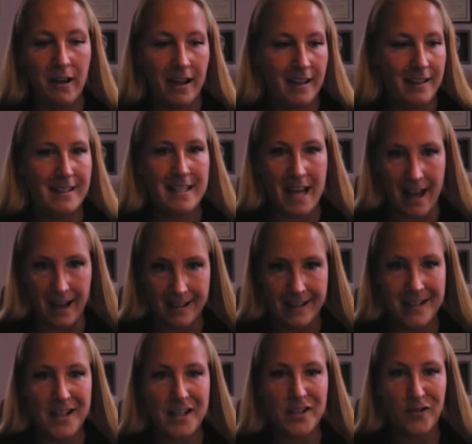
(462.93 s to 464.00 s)
It's
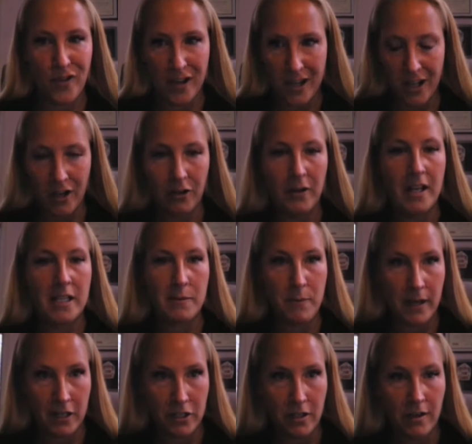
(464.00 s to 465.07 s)
text, it's video, it's
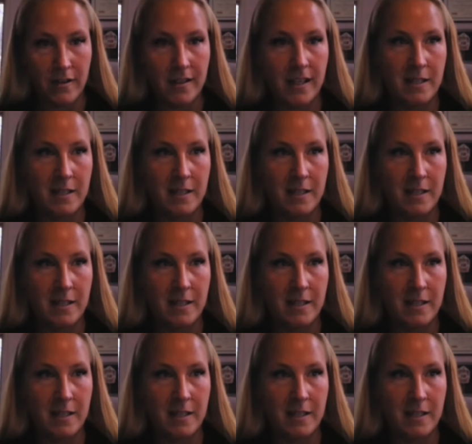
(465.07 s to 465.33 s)
pictures.